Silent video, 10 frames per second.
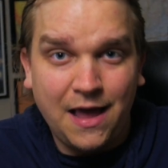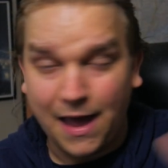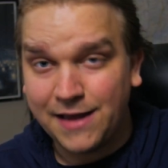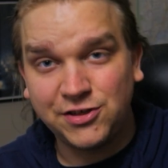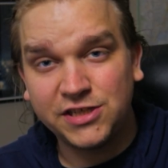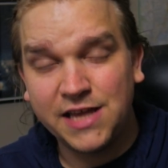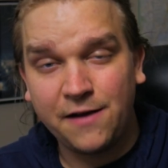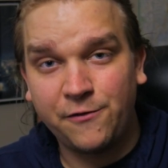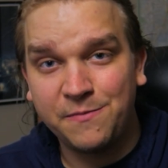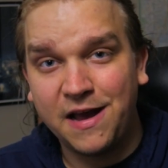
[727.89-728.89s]
And just like
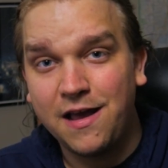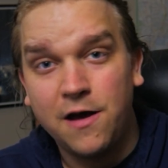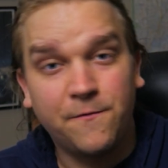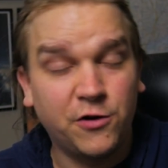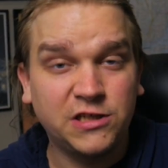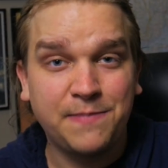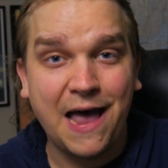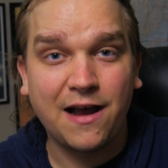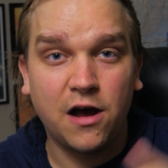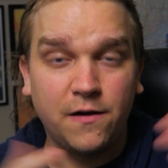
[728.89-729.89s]
for my first
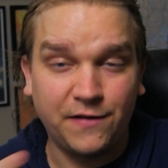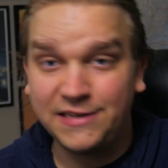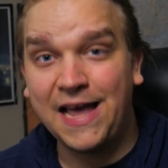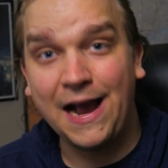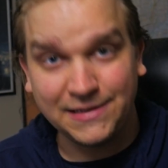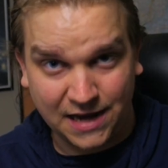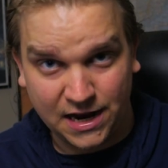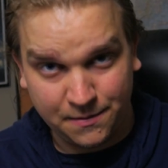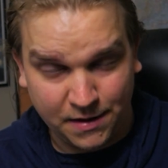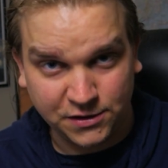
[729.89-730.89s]
pack of text
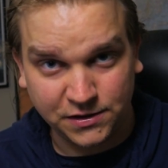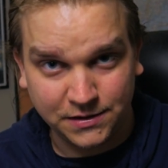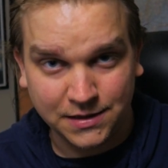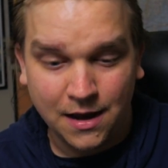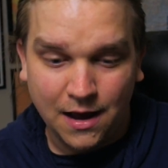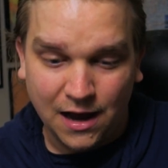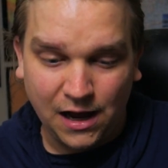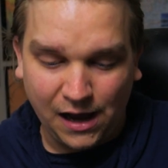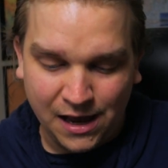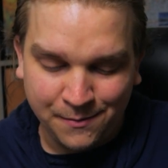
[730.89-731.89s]
animations,
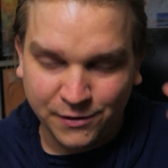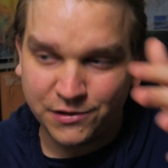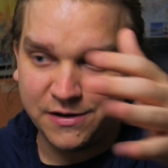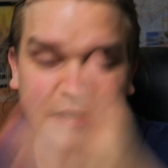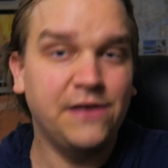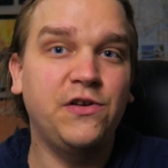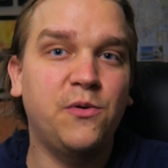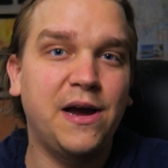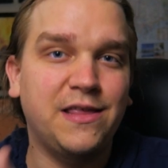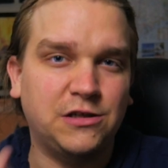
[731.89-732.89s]
uh, I am also giving
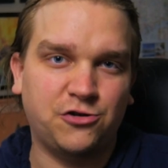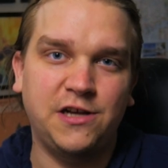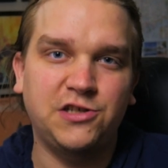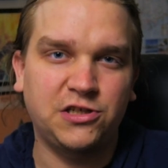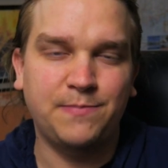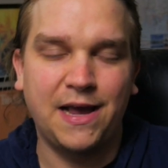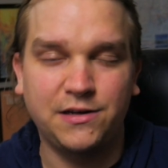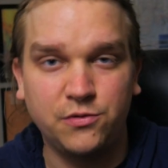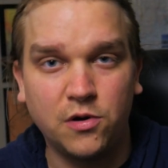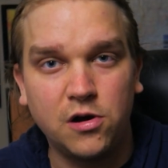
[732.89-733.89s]
away this transition pack
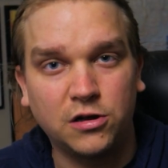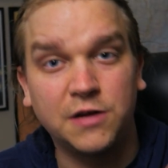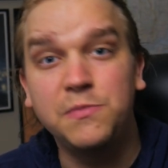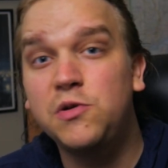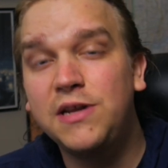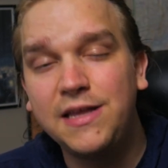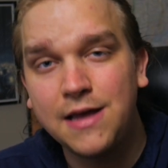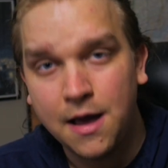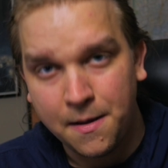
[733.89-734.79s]
to all community